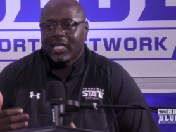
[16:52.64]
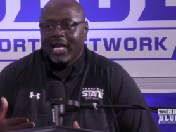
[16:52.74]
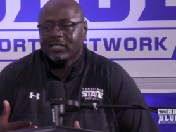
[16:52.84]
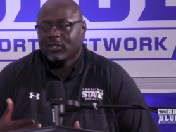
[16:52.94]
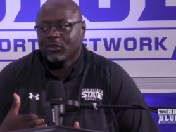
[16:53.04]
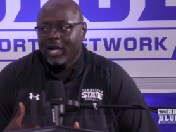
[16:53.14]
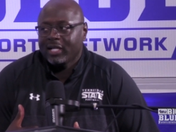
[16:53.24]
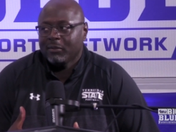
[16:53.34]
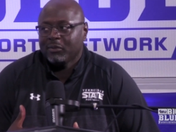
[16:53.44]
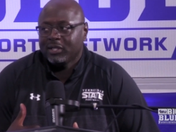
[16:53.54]
the lights are right
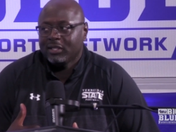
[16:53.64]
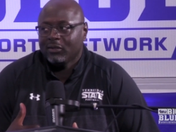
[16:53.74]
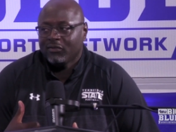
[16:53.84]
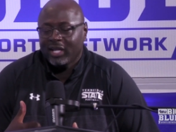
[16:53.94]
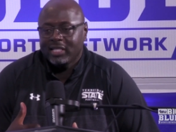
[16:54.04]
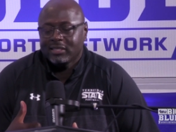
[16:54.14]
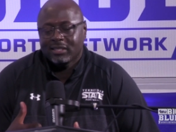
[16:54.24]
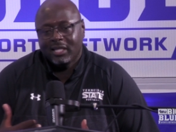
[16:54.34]
up in your face.